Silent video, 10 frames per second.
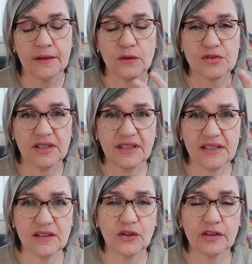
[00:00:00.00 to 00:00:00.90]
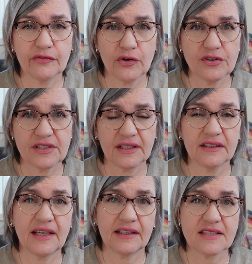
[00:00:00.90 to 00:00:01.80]
use the Niddy Noddy first, then I
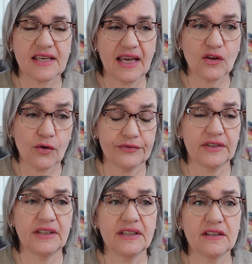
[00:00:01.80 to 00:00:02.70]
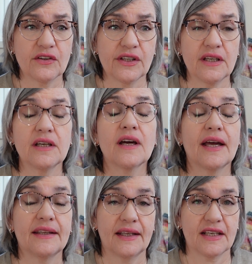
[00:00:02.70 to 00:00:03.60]
take the skein off the Niddy Noddy,
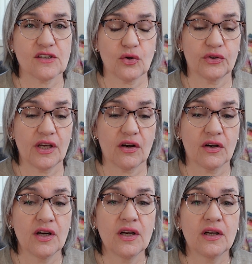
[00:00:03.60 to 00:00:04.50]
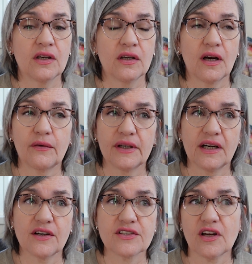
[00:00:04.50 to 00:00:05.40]
and then I soak the yarn, I
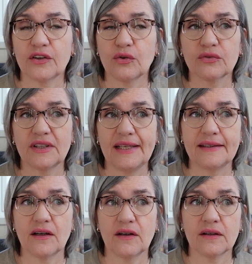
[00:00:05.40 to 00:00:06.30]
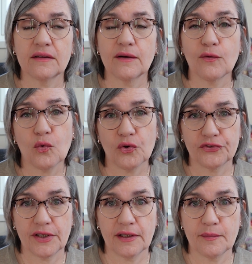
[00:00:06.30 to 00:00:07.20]
realized I don't need a
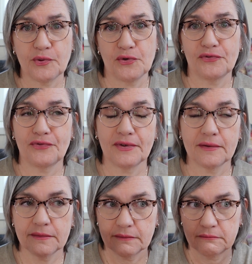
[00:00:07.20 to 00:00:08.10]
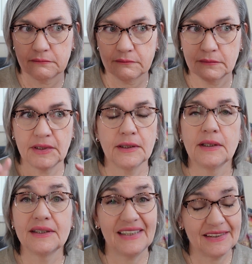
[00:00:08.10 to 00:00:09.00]
waterproof
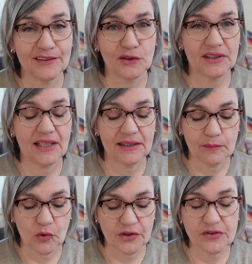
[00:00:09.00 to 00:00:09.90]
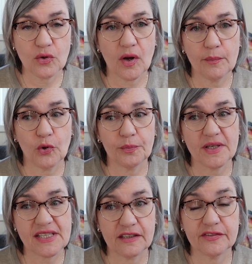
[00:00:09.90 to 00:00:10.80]
Niddy Noddy anymore. So I bought
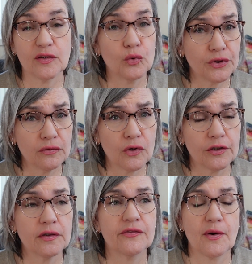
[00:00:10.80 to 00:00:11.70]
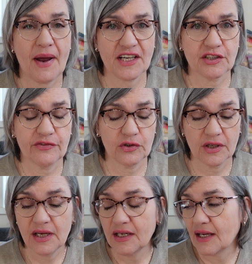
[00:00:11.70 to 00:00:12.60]
myself a wooden one from Ashford,
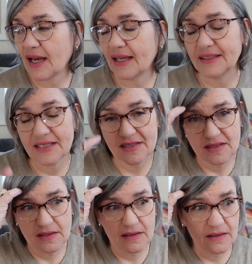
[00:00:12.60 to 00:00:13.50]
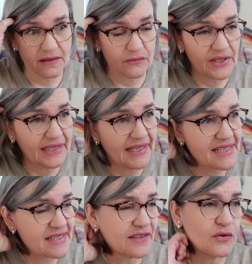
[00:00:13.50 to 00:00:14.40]
and it's real
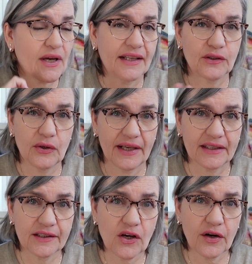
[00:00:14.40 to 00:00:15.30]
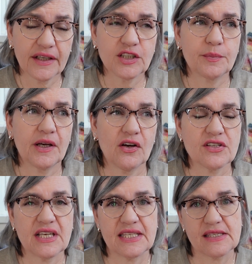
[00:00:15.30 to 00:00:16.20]
easy to calculate yardage
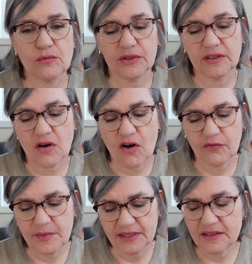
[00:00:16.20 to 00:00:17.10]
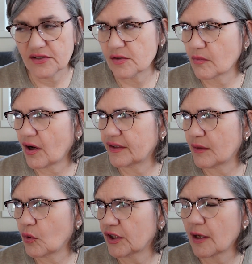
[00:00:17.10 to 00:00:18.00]
because it's 1.5 meters.
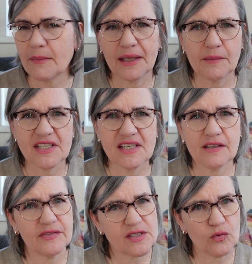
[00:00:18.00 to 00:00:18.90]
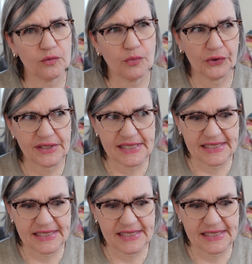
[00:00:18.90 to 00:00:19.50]
The one I made myself is 1.6.